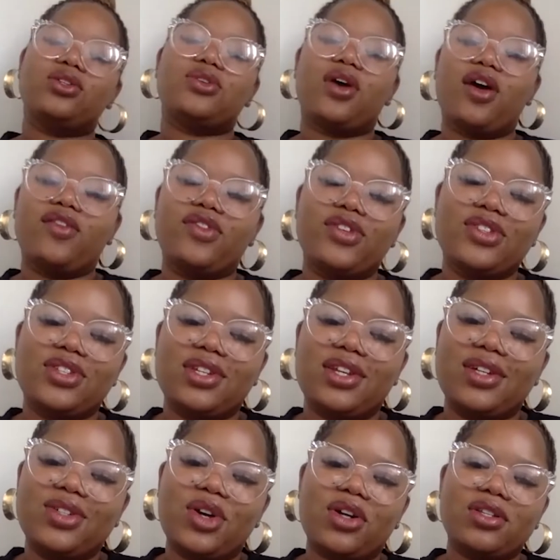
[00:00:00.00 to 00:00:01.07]
to have you
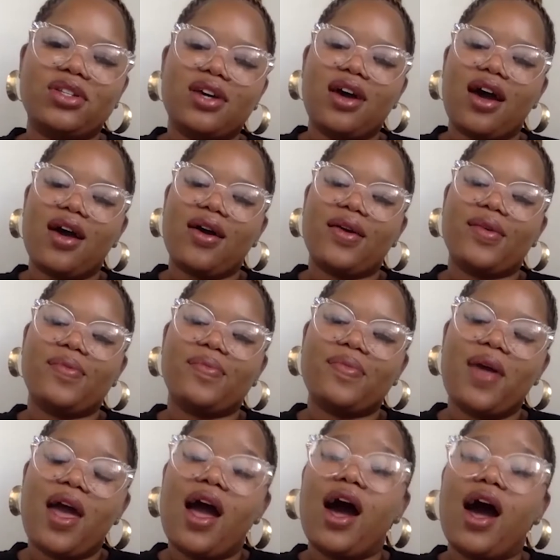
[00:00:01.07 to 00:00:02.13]
today, Doctor.
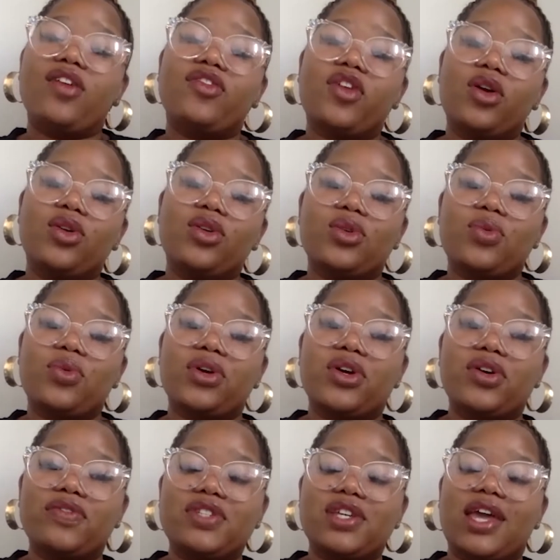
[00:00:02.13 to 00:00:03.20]
I follow the work
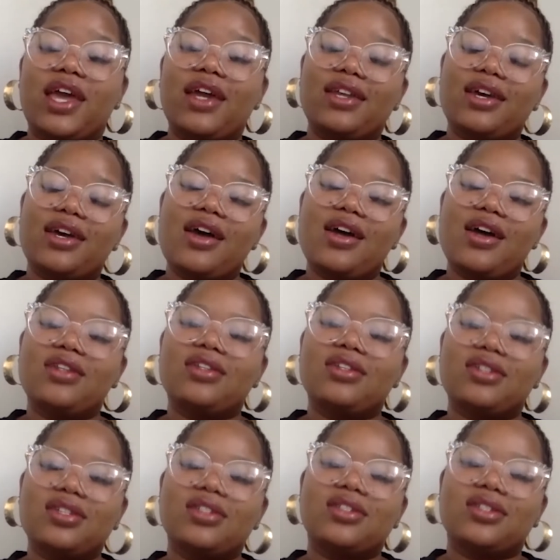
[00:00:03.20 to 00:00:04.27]
of Takeda, and
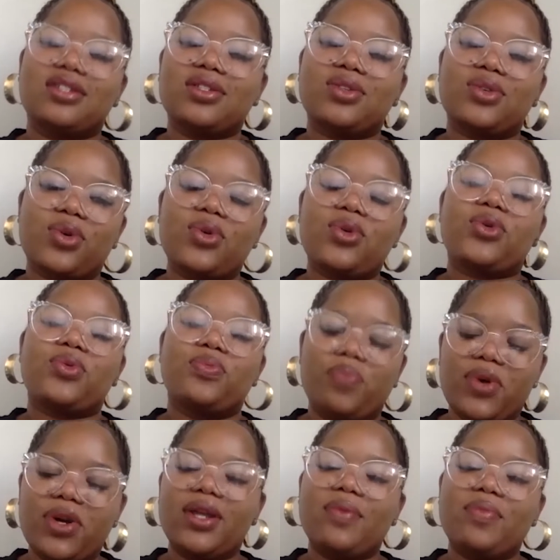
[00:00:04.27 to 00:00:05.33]
it's
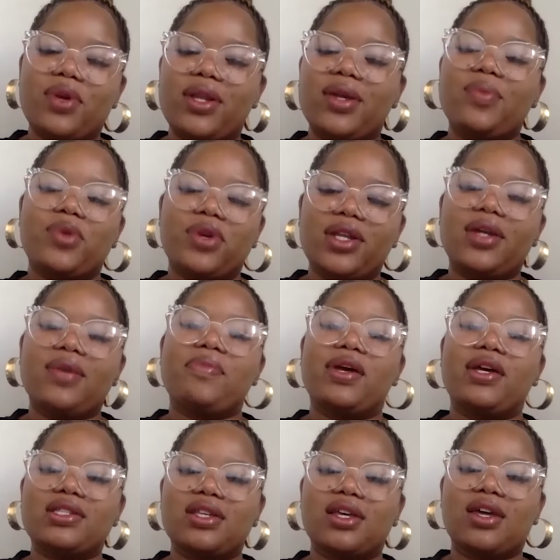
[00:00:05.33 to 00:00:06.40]
pretty
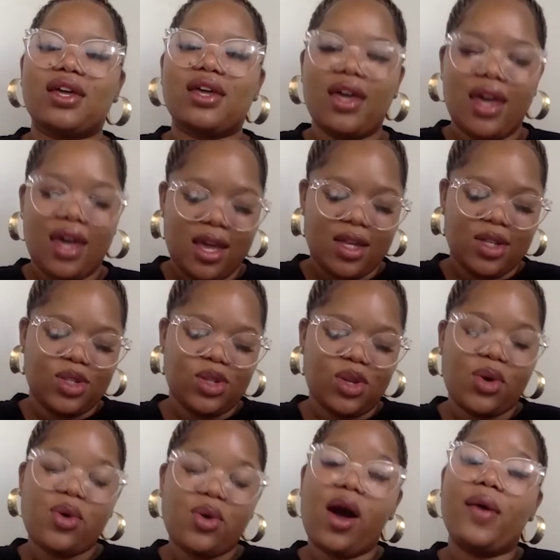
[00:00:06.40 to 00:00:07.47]
amazing.
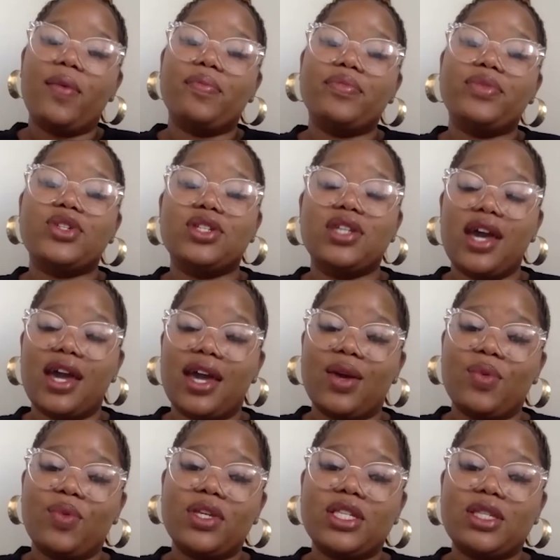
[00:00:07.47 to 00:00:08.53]
So
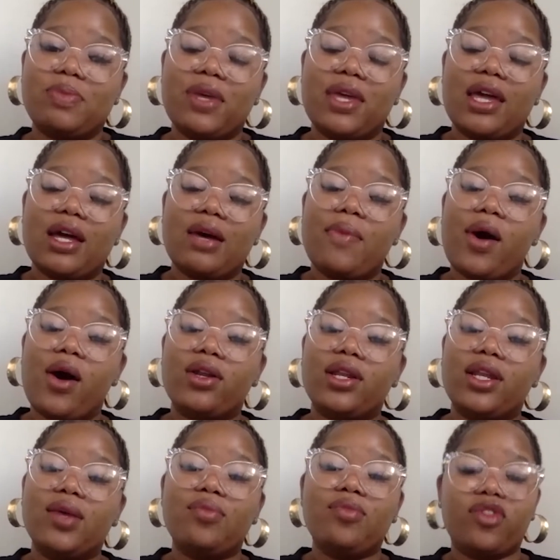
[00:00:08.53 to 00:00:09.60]
today we're speaking about
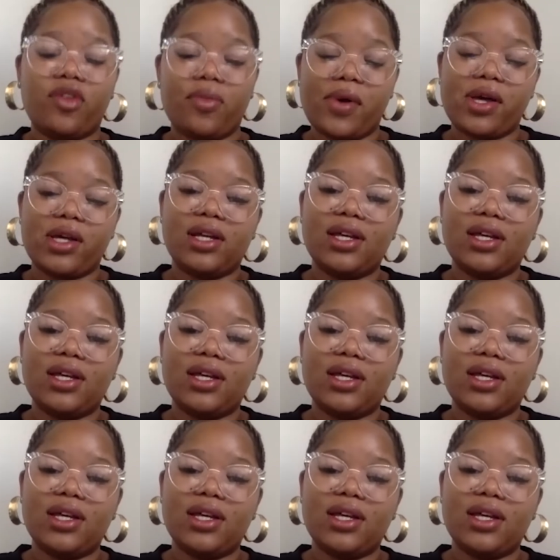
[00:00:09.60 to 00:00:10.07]
lymphoma.